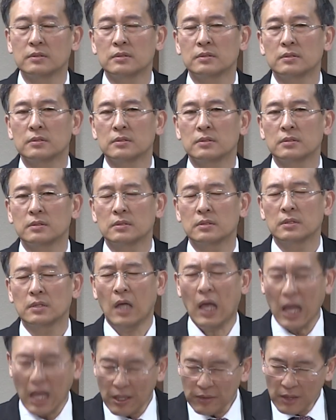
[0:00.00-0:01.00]
In the
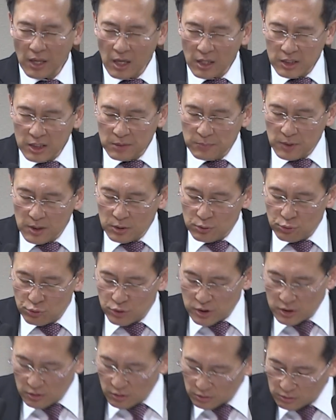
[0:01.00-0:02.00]
past, if you have
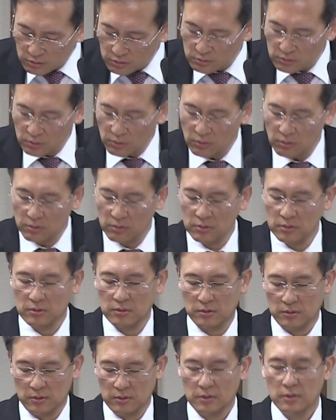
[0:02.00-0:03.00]
used the things that
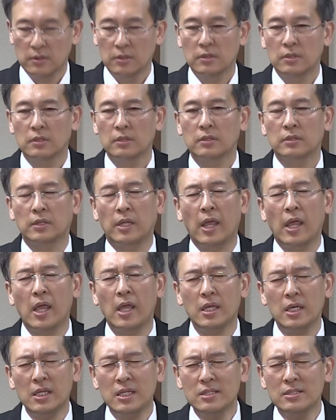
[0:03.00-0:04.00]
God has given
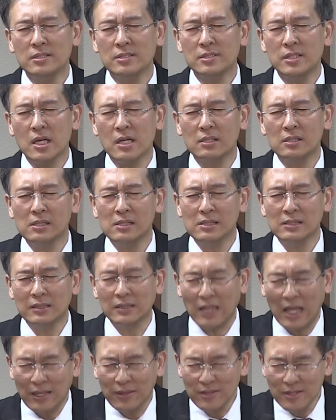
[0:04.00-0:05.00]
you
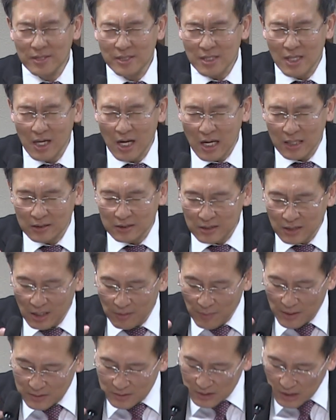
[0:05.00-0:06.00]
to adorn
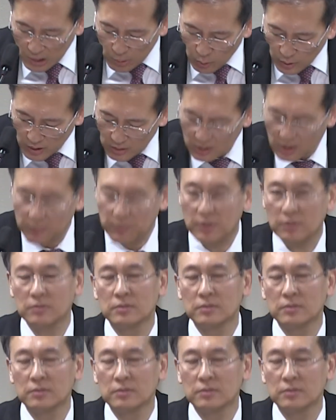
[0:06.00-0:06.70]
yourself,